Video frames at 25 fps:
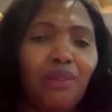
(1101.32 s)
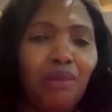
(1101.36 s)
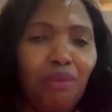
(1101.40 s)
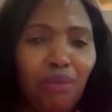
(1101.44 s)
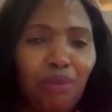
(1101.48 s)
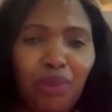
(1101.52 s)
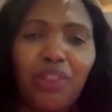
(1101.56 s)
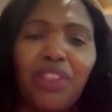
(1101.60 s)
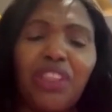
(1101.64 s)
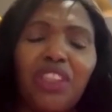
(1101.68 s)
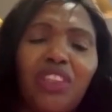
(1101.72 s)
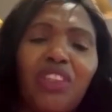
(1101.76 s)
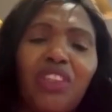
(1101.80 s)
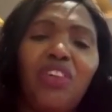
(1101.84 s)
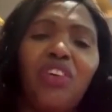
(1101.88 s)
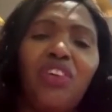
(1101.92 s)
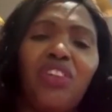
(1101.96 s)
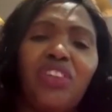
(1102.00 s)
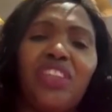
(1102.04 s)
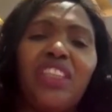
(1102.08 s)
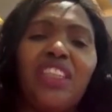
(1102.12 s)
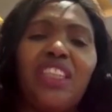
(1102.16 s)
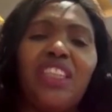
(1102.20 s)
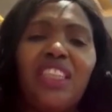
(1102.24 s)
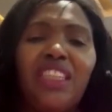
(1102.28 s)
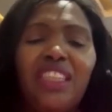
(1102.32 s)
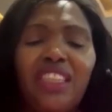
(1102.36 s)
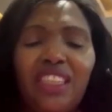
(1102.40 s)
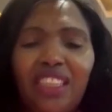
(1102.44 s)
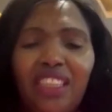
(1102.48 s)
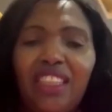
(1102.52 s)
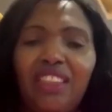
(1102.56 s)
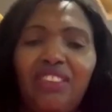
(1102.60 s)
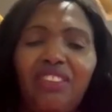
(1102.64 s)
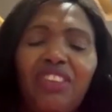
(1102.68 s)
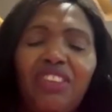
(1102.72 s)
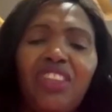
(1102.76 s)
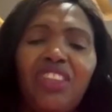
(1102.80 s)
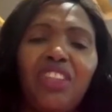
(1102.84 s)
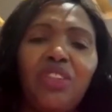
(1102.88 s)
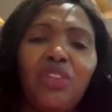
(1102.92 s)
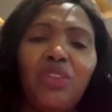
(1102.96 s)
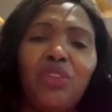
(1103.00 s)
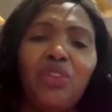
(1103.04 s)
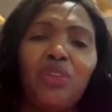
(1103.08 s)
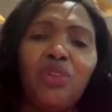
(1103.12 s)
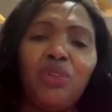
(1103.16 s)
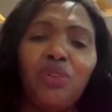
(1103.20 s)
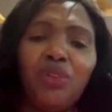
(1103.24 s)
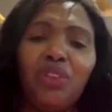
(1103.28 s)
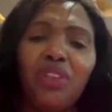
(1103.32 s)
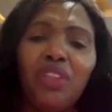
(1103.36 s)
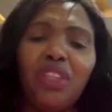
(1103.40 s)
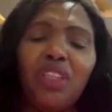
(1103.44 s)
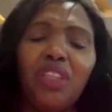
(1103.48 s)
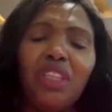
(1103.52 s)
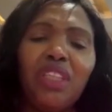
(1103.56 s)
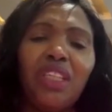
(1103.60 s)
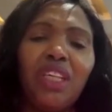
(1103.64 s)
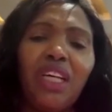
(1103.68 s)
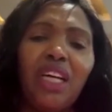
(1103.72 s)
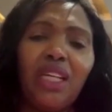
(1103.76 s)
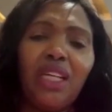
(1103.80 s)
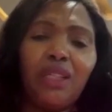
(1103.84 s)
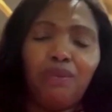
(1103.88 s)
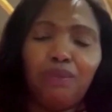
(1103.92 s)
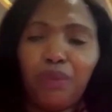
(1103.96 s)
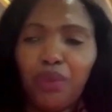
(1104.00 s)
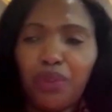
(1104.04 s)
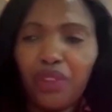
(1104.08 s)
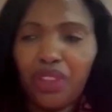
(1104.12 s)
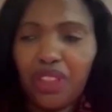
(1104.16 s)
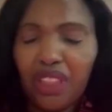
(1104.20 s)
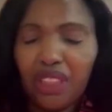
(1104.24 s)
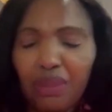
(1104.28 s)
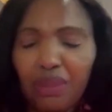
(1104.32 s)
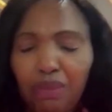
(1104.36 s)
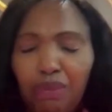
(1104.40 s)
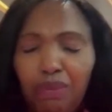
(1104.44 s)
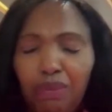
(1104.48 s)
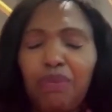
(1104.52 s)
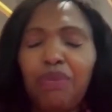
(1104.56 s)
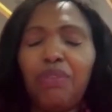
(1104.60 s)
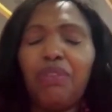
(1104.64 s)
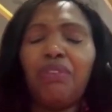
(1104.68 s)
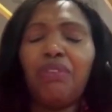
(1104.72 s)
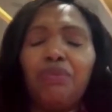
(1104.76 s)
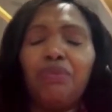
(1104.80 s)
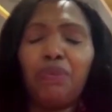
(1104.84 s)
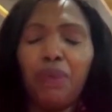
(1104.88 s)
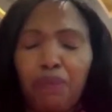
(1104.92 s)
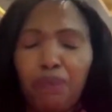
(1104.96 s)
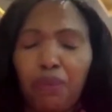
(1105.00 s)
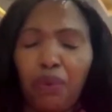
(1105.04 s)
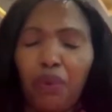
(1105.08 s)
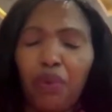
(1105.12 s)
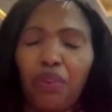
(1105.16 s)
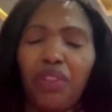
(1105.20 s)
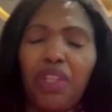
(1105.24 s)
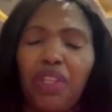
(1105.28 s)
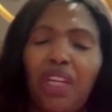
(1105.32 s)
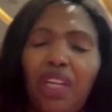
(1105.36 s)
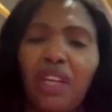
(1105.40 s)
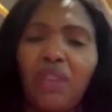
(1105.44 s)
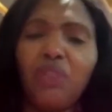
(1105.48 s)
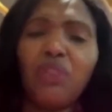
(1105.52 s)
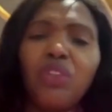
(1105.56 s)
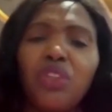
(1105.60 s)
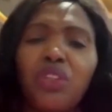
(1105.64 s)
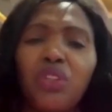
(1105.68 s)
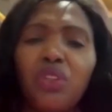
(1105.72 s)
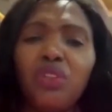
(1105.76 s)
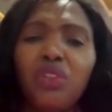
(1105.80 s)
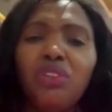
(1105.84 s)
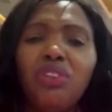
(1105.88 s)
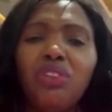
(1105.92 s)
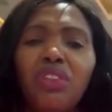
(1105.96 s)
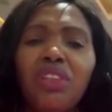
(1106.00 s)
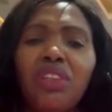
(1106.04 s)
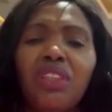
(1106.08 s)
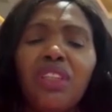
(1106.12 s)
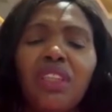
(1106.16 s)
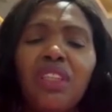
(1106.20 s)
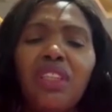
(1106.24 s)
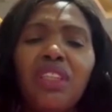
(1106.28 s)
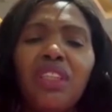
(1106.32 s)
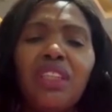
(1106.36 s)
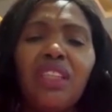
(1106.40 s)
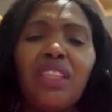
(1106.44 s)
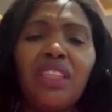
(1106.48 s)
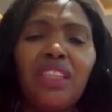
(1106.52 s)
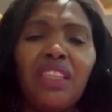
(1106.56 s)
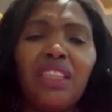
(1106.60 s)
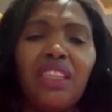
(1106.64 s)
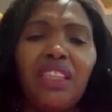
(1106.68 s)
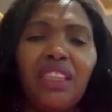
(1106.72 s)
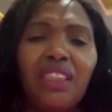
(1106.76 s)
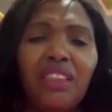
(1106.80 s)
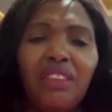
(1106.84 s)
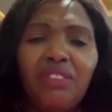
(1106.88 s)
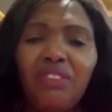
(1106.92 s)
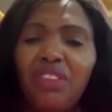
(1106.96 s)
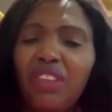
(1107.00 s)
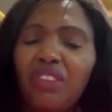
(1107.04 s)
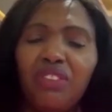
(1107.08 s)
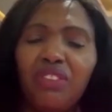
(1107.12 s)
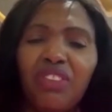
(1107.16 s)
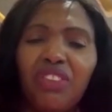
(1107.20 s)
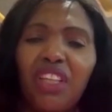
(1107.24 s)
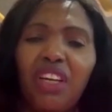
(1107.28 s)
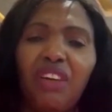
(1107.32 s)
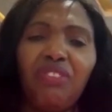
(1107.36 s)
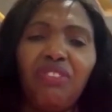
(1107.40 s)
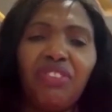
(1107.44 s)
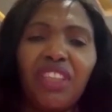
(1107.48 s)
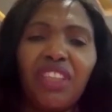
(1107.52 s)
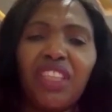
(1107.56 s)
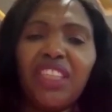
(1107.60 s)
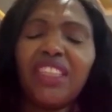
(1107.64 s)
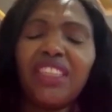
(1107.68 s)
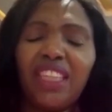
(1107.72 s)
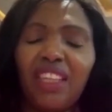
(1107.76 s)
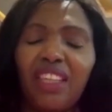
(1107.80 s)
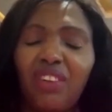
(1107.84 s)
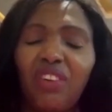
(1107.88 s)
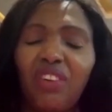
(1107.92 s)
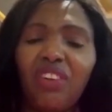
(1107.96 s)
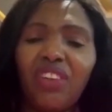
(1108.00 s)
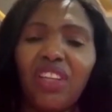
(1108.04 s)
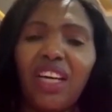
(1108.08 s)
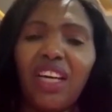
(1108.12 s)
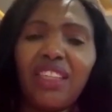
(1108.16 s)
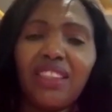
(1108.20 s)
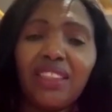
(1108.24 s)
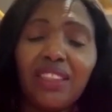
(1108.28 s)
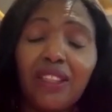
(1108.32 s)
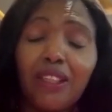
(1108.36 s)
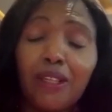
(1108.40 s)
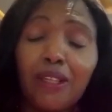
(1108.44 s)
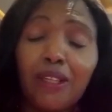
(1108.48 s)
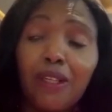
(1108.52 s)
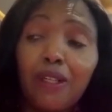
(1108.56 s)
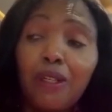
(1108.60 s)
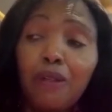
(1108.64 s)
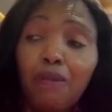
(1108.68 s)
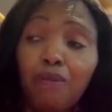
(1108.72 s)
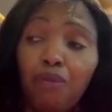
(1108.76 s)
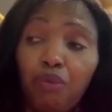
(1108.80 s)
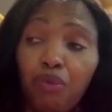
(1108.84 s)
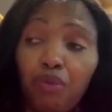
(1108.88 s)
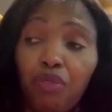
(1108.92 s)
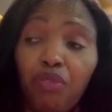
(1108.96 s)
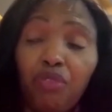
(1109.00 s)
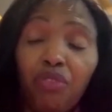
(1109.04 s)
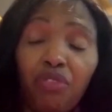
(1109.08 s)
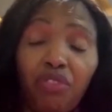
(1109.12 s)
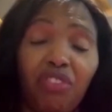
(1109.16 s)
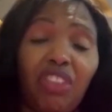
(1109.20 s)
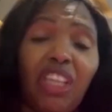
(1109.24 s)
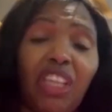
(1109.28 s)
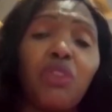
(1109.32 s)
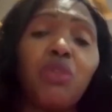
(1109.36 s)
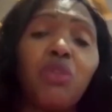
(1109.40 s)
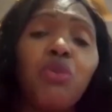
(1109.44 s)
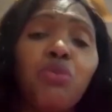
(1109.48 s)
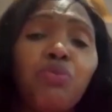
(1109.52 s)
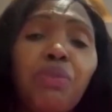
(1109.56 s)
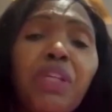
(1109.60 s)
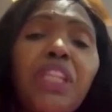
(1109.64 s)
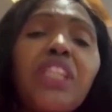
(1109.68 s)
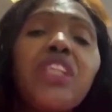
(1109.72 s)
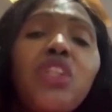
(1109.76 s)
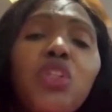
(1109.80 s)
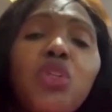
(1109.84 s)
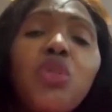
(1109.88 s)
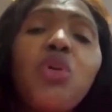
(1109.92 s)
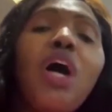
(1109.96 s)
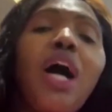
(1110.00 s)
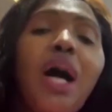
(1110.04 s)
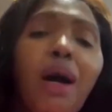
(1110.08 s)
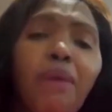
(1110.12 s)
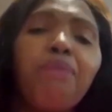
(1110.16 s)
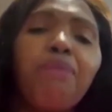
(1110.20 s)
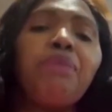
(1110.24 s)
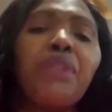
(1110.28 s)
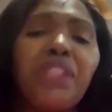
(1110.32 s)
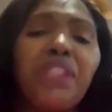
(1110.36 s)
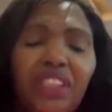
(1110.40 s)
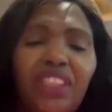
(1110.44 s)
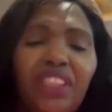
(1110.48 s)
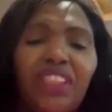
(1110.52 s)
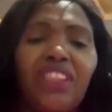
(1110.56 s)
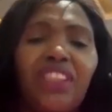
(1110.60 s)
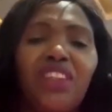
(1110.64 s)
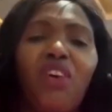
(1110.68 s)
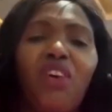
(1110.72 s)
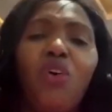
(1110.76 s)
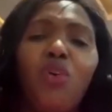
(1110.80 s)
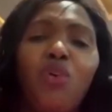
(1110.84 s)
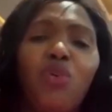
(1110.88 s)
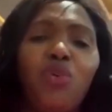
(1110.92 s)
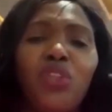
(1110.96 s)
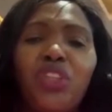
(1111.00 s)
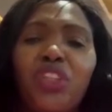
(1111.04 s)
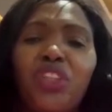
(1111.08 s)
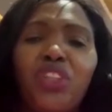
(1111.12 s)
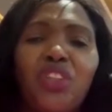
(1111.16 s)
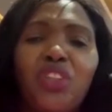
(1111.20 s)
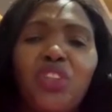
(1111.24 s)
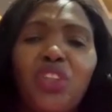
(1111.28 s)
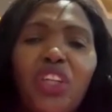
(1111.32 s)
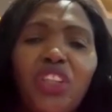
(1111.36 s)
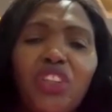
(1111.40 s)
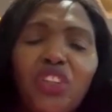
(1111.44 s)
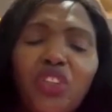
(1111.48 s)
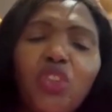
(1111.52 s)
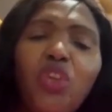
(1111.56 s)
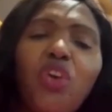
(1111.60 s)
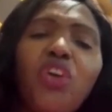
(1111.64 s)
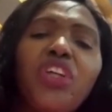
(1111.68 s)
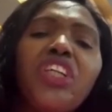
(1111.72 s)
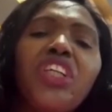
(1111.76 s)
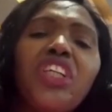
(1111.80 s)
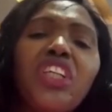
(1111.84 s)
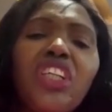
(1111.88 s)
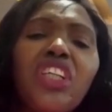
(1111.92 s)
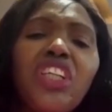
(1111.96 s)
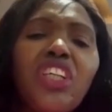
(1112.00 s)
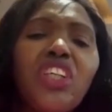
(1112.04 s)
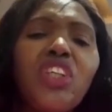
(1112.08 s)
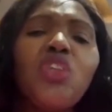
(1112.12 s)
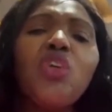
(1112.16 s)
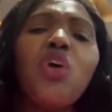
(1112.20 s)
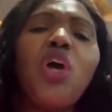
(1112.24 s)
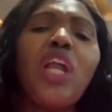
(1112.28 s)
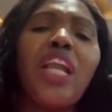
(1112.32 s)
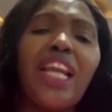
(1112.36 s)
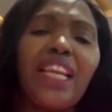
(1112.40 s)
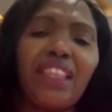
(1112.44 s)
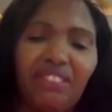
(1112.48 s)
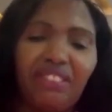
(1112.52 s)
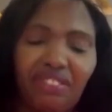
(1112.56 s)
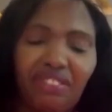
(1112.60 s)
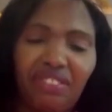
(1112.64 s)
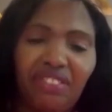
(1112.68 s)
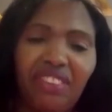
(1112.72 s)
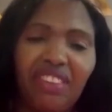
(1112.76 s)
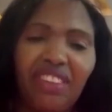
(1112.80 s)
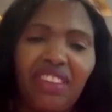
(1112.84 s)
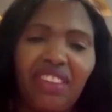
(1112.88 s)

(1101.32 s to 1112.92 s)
putting God in everything you do and putting people around you, even if they are friends and all that, that will make you happy always. You're enjoying your life